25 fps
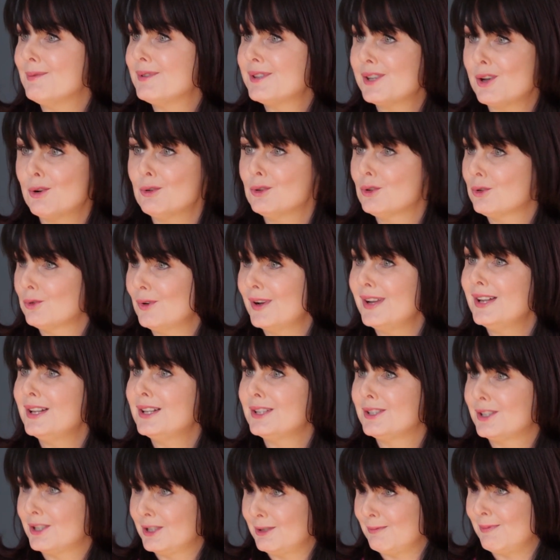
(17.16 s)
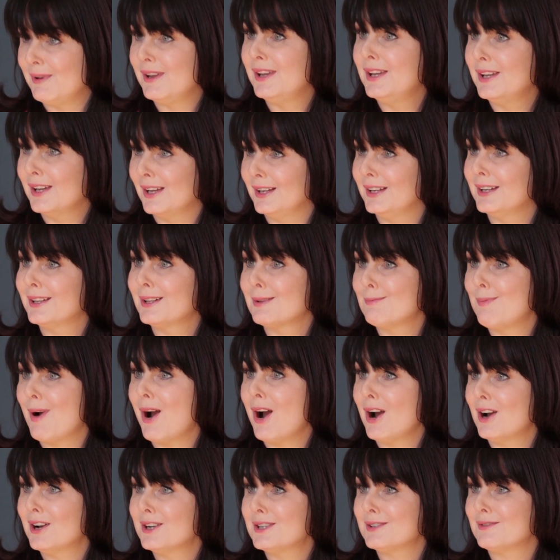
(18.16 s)
so thrilled to be a little
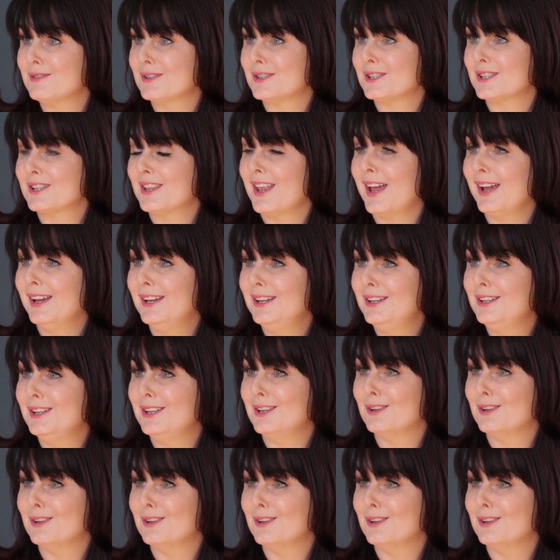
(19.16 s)
part of it. Thank